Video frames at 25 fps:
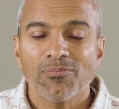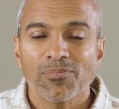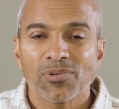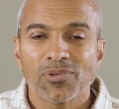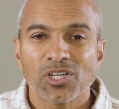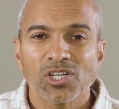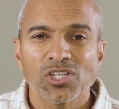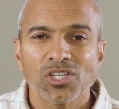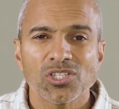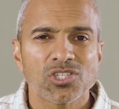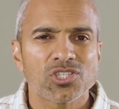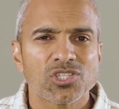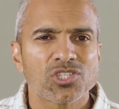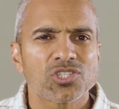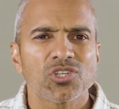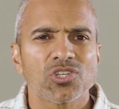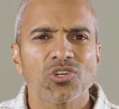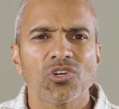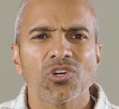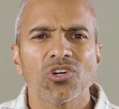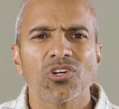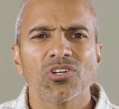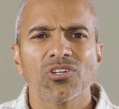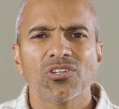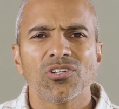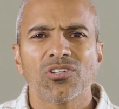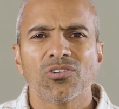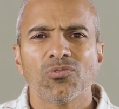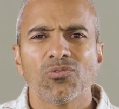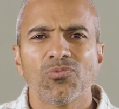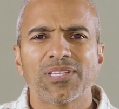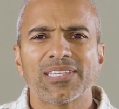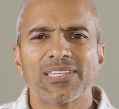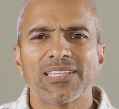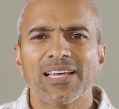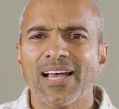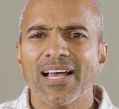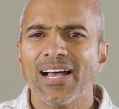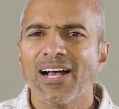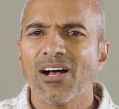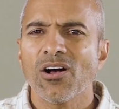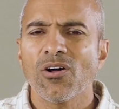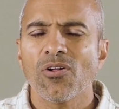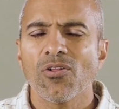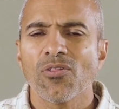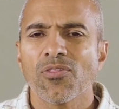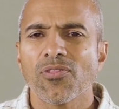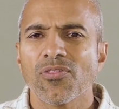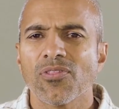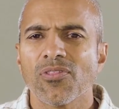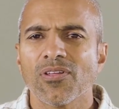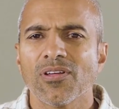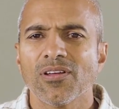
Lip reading: concerned with the health